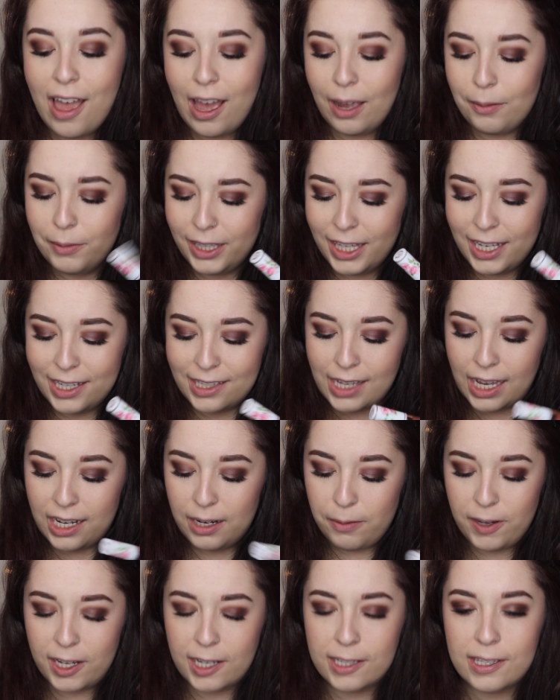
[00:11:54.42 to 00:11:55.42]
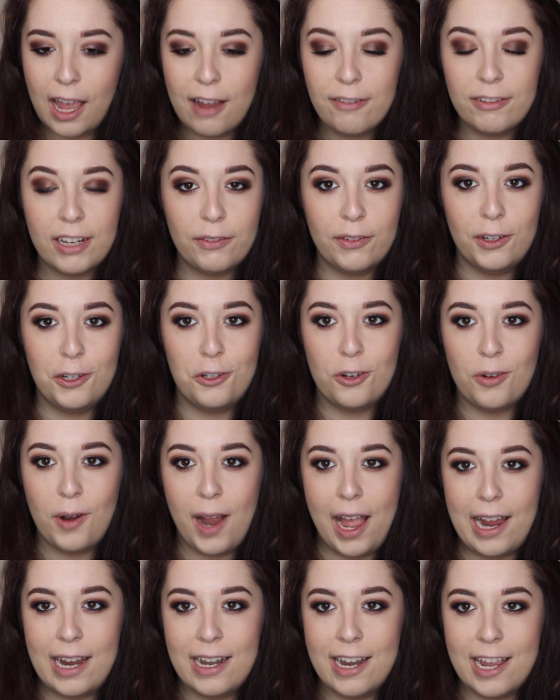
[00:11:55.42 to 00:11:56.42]
I'm really excited because I've never
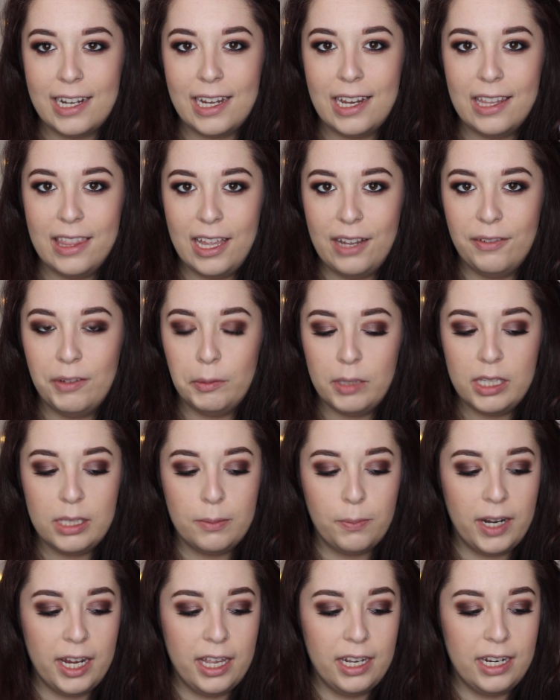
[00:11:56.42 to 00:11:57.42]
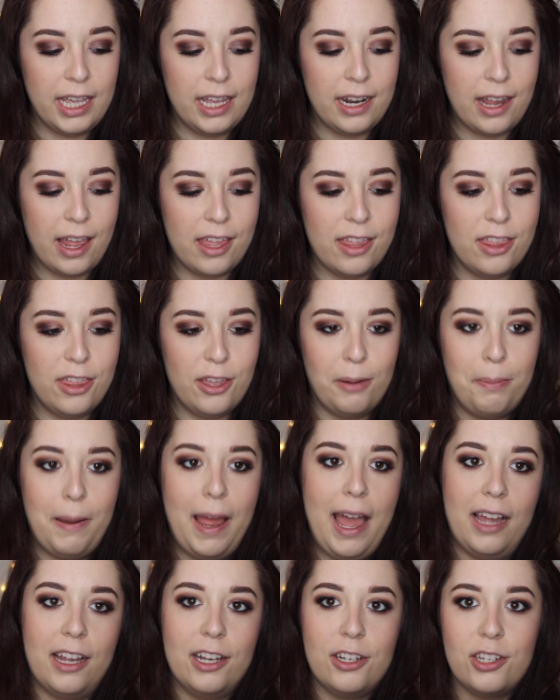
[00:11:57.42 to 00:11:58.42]
tried anything from this brand, and their
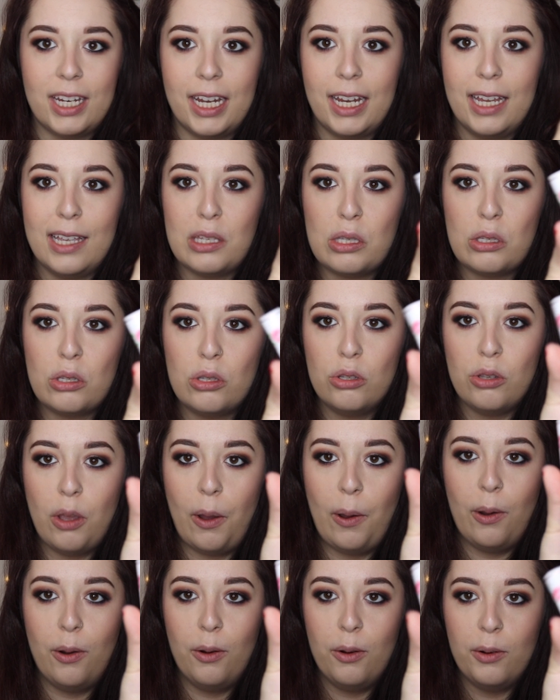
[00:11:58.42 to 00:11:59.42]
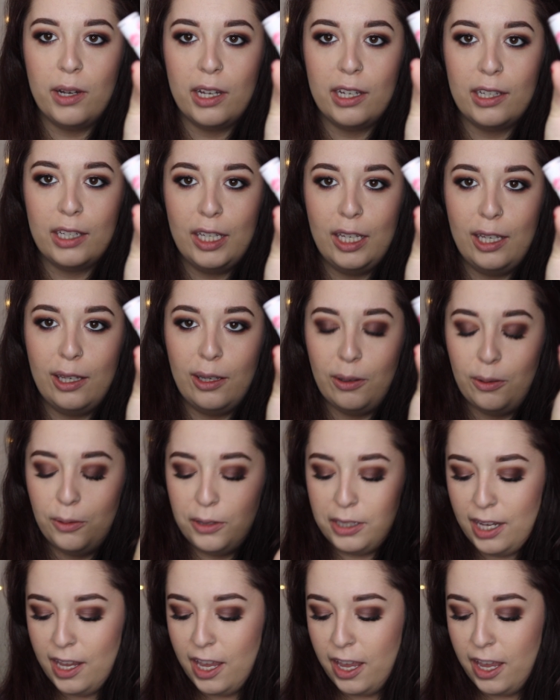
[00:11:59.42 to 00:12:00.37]
packaging is so cute.